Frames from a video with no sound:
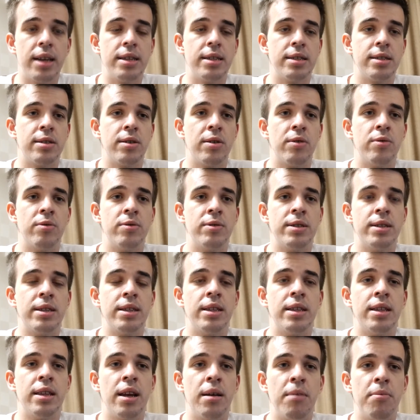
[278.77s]
so the
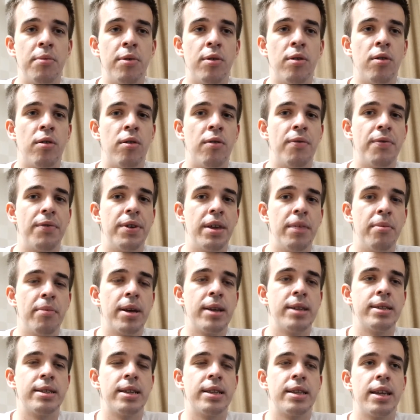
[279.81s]
number of
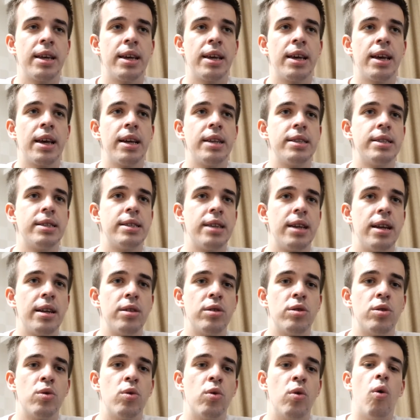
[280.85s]
emails that I can
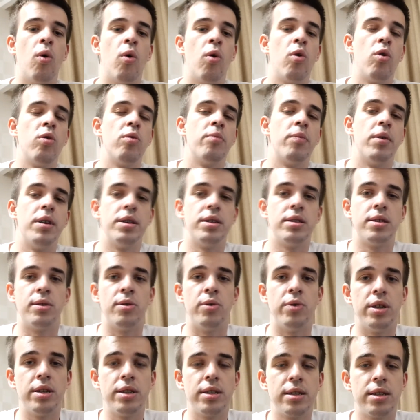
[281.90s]
send to all my
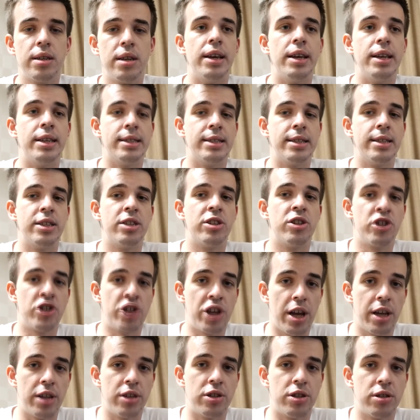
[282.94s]
students isn't
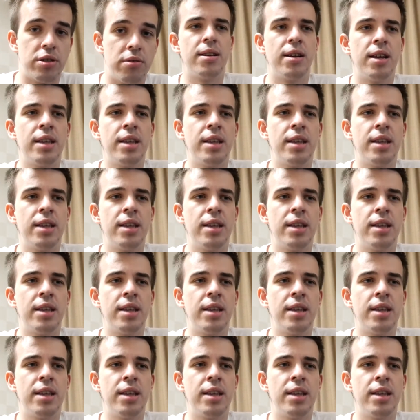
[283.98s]
changed.